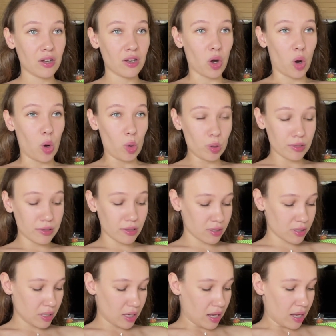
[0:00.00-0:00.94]

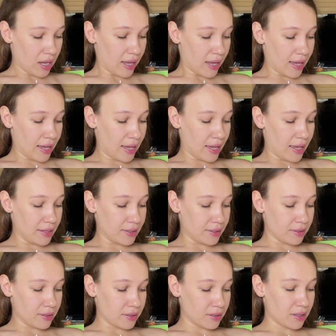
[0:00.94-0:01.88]
goals
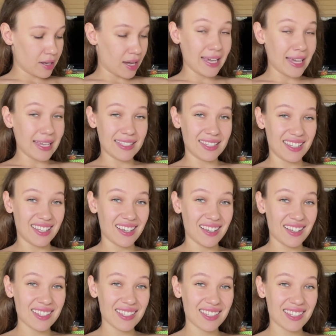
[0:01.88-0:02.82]
and
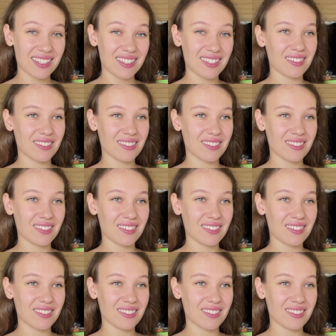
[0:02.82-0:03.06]
ideas,